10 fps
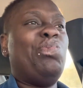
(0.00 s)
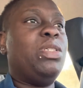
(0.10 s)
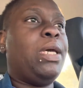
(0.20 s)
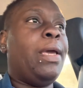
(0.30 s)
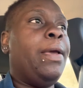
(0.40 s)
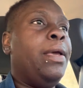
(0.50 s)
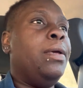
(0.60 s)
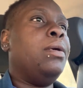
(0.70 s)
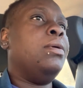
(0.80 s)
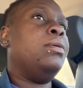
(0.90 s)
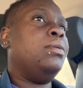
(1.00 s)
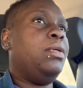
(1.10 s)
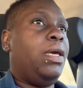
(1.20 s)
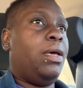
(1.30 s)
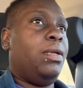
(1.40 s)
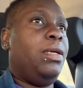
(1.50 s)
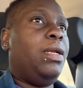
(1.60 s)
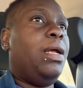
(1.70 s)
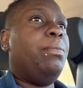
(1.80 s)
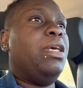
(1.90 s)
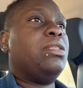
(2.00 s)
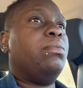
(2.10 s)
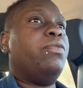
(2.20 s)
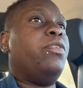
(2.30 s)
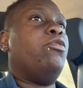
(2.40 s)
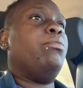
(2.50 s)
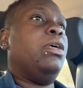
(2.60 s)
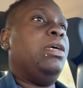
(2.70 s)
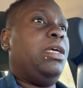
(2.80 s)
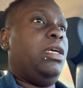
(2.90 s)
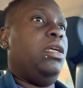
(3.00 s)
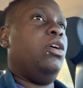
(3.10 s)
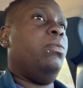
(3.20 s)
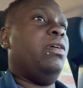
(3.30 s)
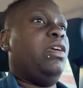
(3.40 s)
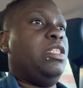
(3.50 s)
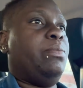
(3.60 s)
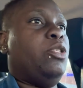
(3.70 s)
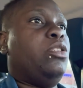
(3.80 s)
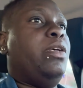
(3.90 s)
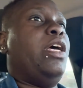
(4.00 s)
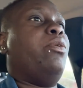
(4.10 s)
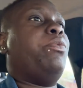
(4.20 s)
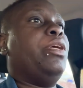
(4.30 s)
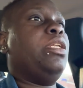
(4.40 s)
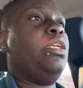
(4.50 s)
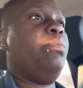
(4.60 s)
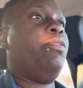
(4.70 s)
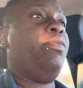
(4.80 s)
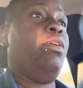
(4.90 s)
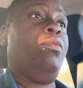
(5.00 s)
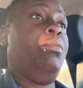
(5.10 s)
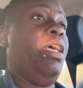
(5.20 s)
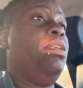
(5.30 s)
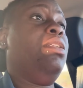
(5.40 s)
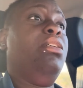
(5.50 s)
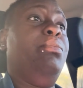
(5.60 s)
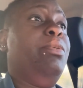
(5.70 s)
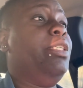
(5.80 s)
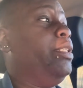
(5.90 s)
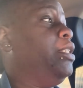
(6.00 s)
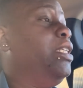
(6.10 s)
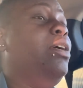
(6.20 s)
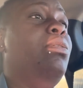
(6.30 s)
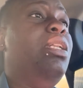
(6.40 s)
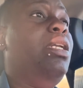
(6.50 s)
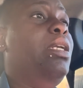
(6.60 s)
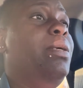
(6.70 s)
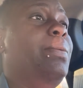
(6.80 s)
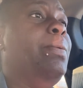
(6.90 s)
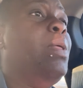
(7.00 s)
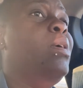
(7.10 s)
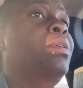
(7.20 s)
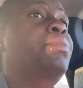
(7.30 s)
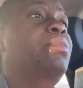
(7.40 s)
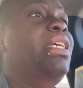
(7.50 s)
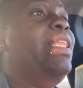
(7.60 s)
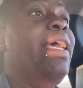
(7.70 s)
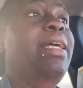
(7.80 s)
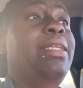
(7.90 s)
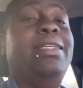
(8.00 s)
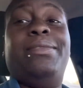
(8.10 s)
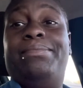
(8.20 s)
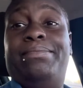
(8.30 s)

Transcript: But, yeah, they done mess up the front room again. Oh, well, kids, so you gotta re-clean up the front room. That's them. They gonna clean it up. They like cleaning.